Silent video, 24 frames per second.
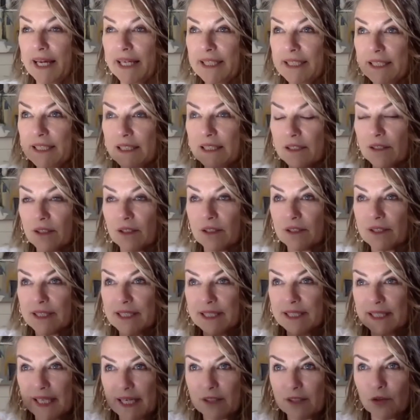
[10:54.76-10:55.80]
is
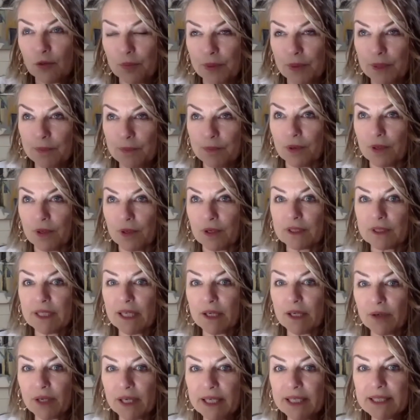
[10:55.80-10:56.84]
say to people, there
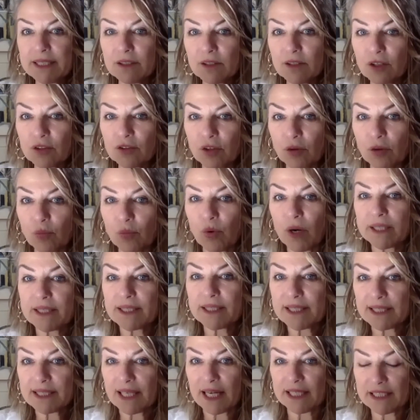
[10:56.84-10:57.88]
is not a one
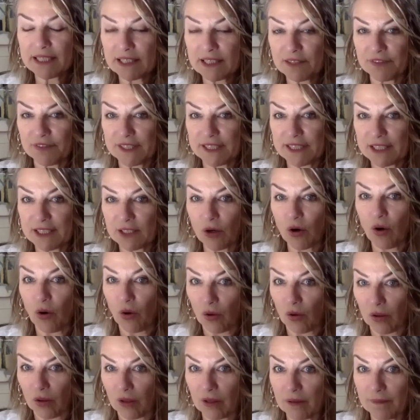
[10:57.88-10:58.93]
size fits
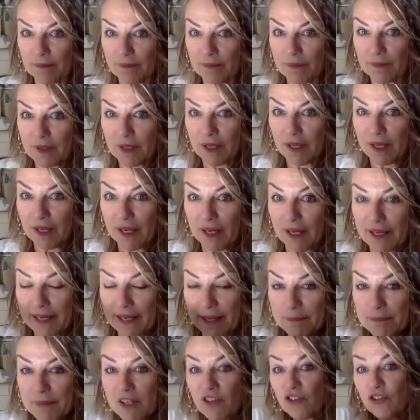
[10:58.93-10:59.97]
all. Let
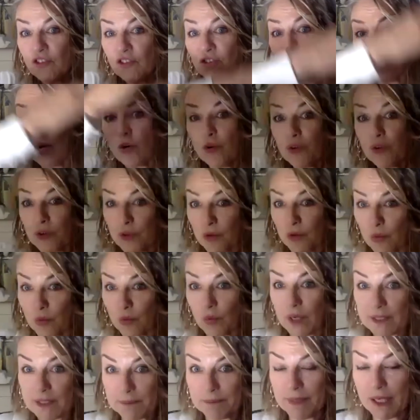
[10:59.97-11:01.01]
me show you
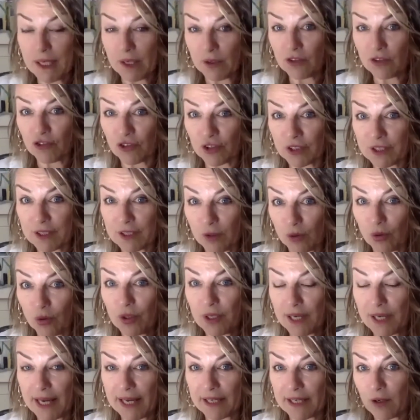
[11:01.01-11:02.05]
what marriages look
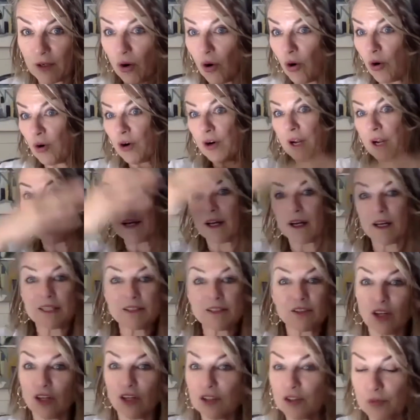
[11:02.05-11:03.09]
like or
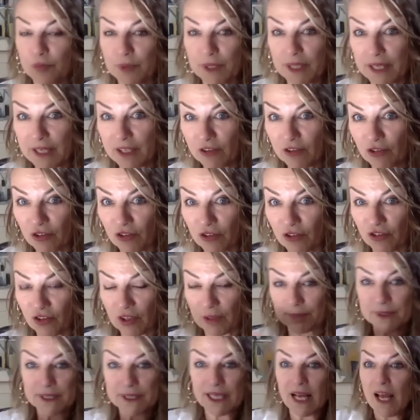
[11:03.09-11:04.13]
adult
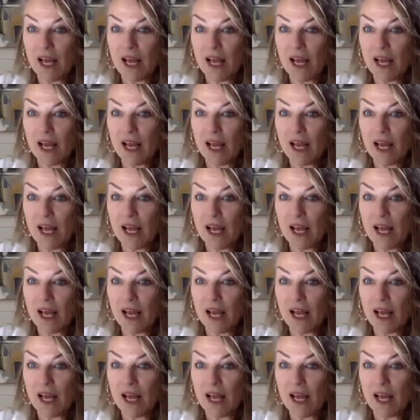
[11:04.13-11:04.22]
relationships